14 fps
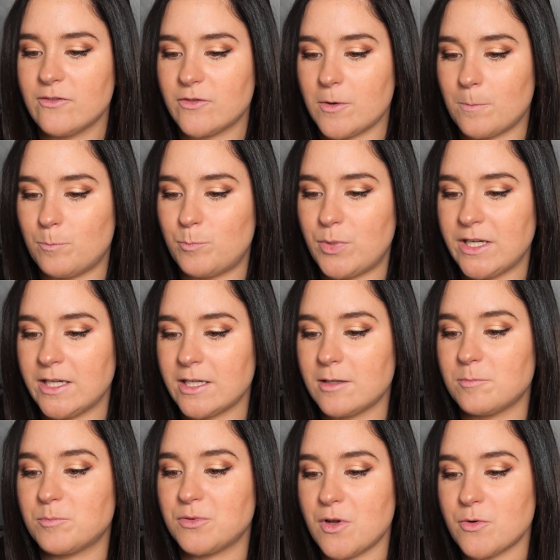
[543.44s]
for
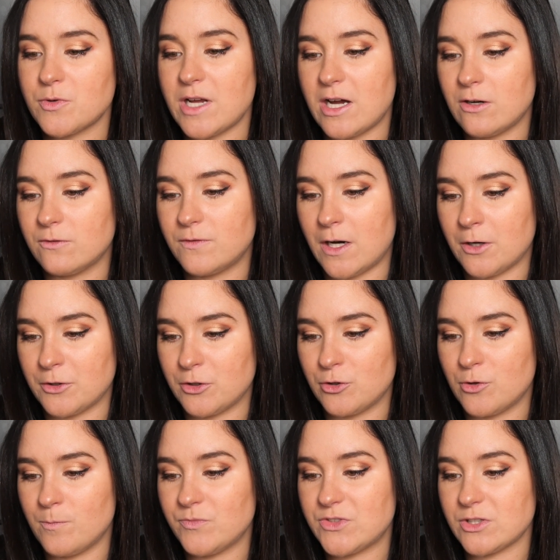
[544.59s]
big, blown-out
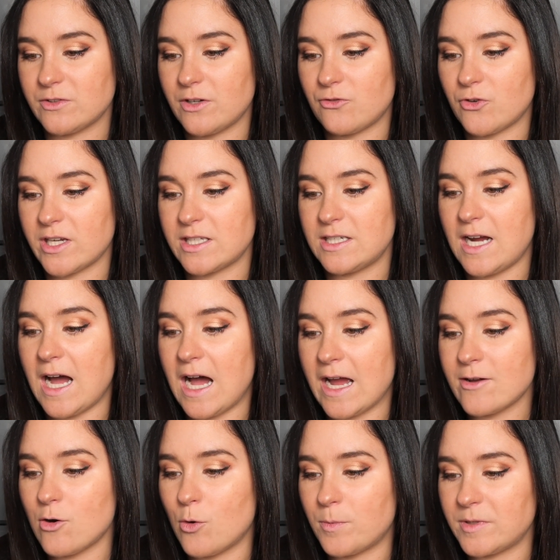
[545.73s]
volume, delivering an
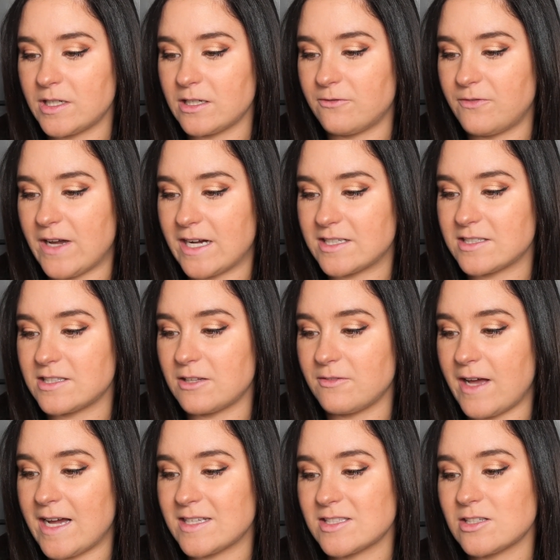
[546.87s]
eye-opening effect that
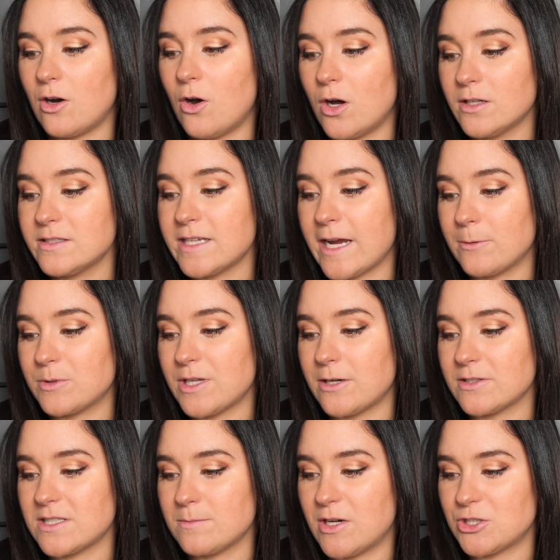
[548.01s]
lasts all day
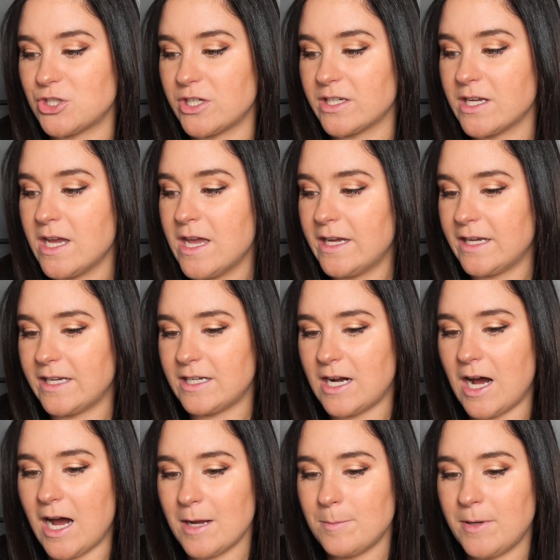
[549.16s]
without smudging. In
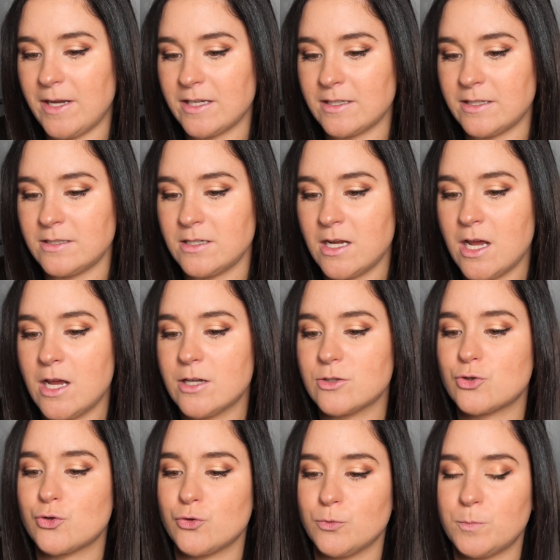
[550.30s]
high pigment
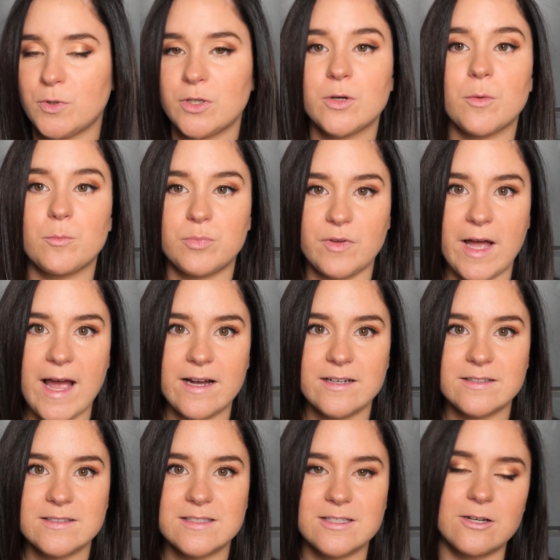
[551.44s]
Trooper Black.
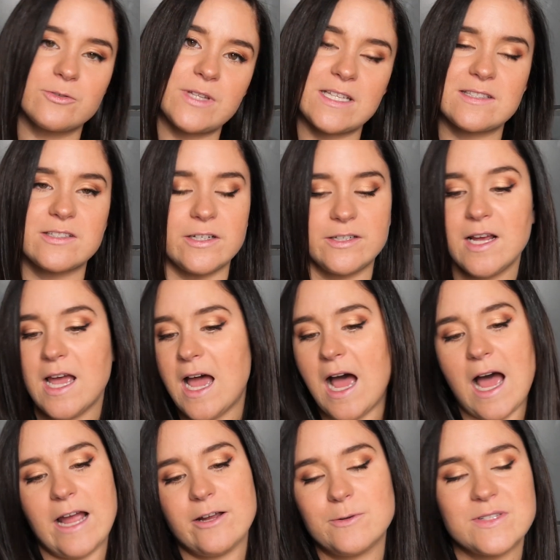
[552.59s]
So that's good.
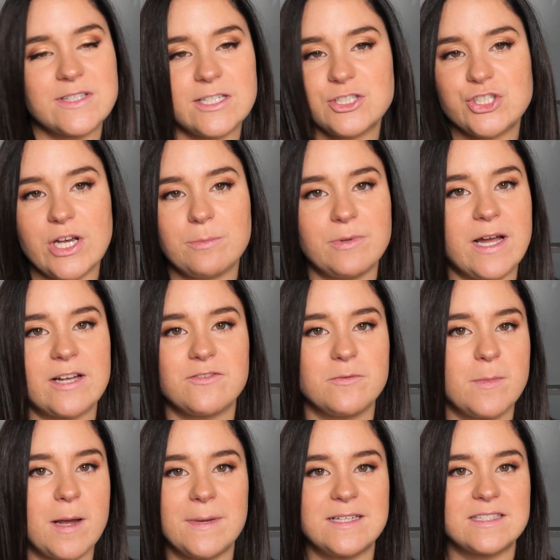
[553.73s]
I always get jet black for
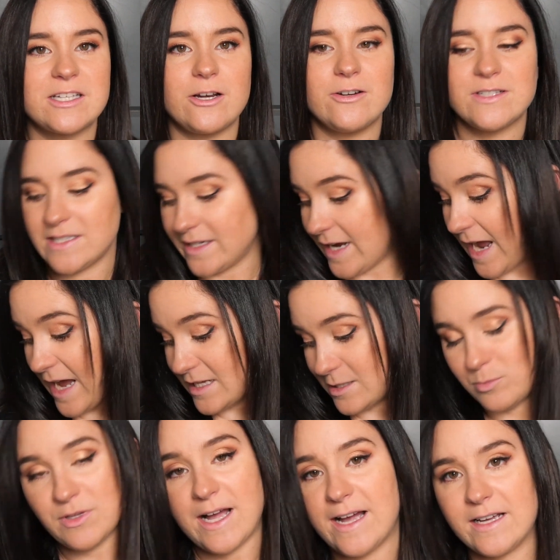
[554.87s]
my mascaras, like
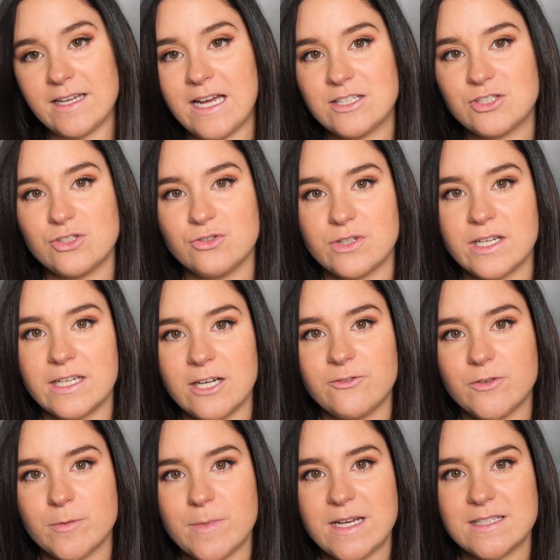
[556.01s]
as black as you can
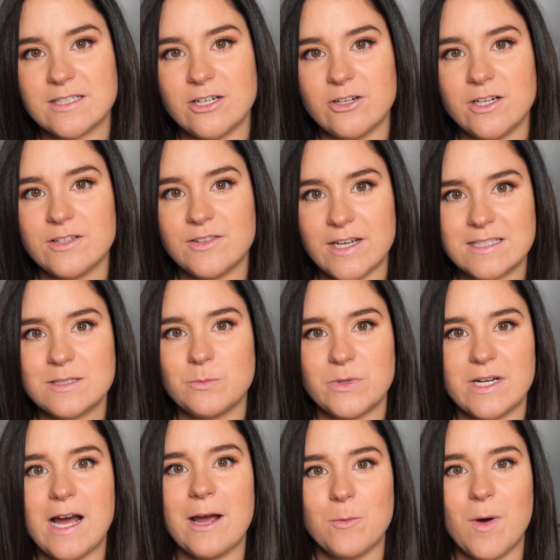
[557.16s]
get for mascara. That's
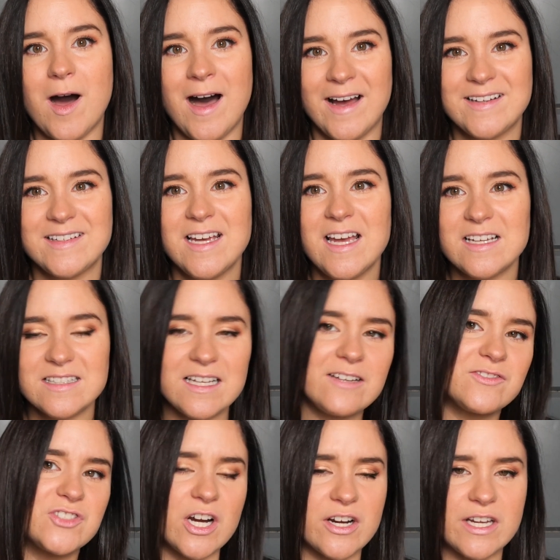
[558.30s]
what I want. I
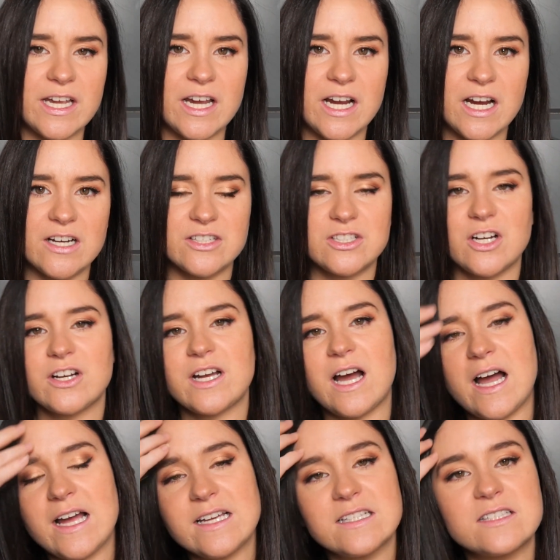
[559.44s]
have dark hair, dark
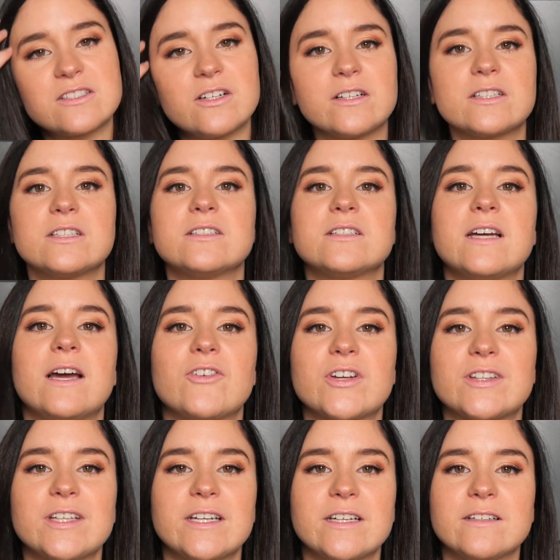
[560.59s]
eyes, dark
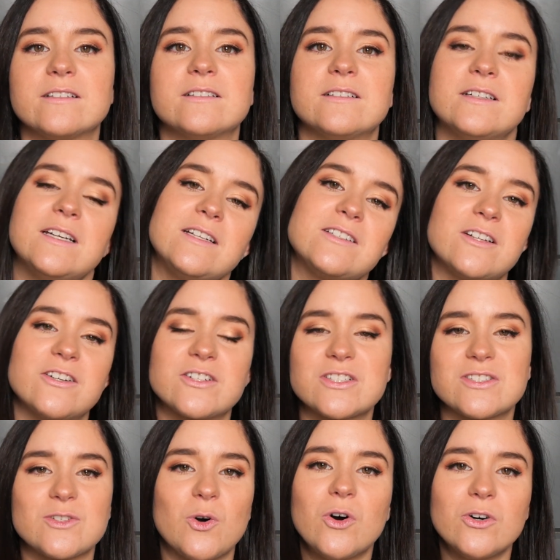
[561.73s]
everything, dark
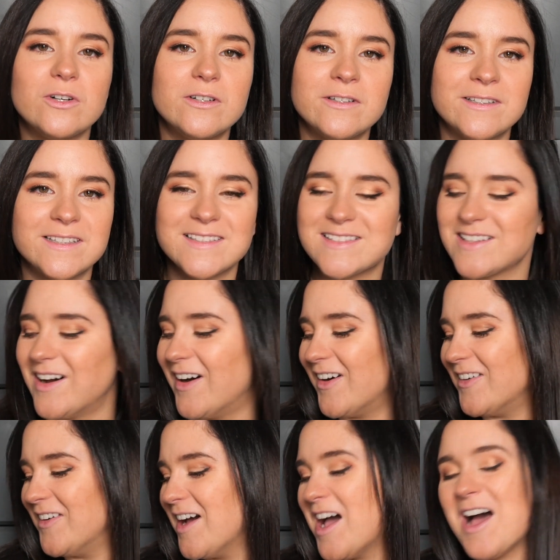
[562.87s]
soul.
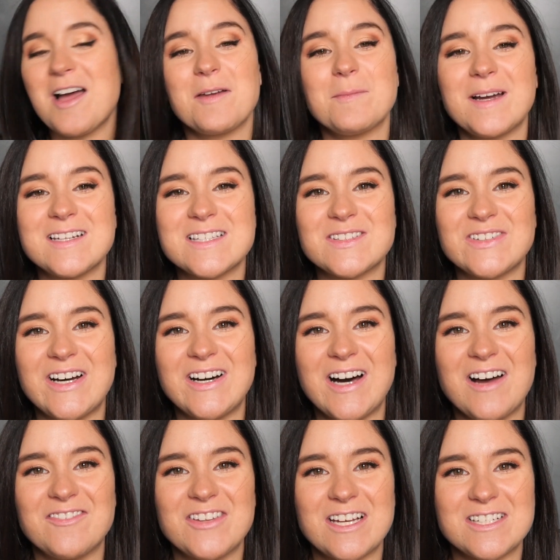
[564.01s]
So I might as well
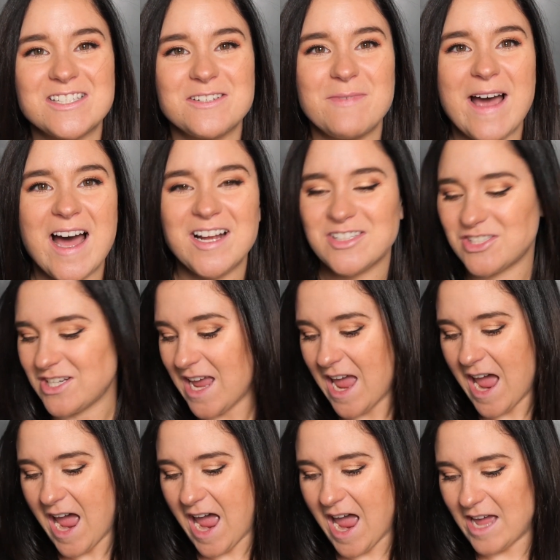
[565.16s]
have that to match.
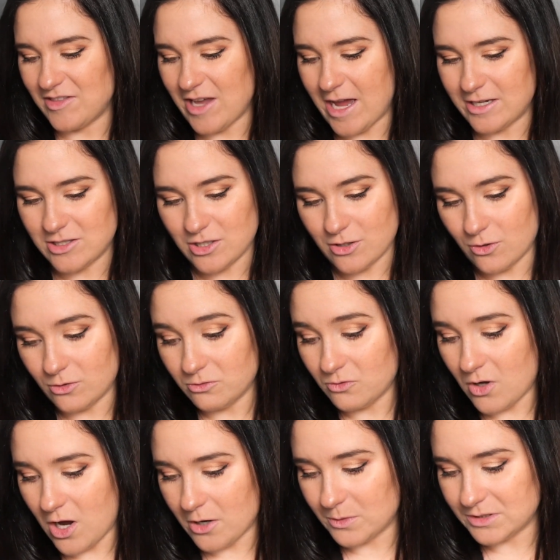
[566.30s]
And then to go
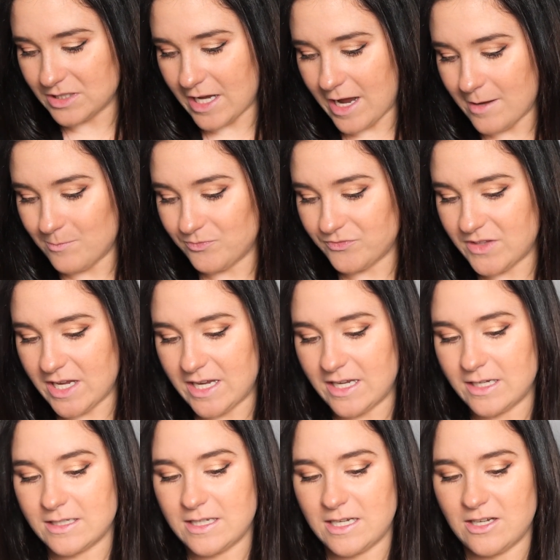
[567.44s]
along with that,
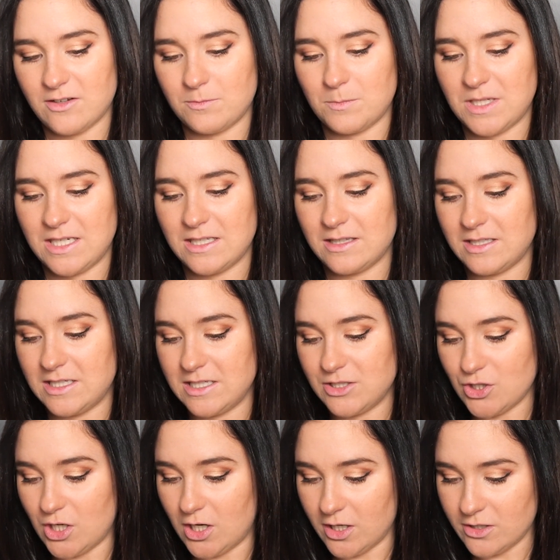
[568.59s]
they gave me the
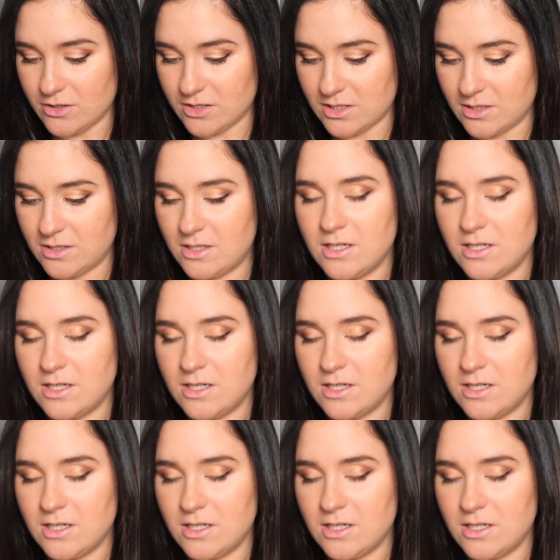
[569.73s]
Tartist?